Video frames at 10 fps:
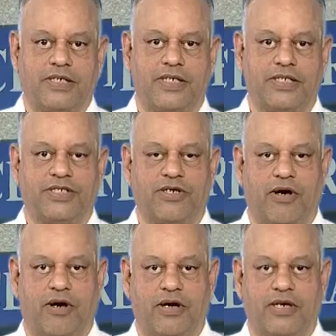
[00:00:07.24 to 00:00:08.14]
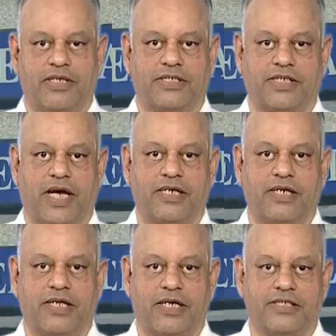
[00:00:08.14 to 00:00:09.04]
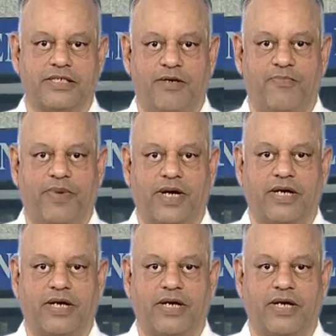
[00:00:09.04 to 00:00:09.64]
This talk is titled as Pet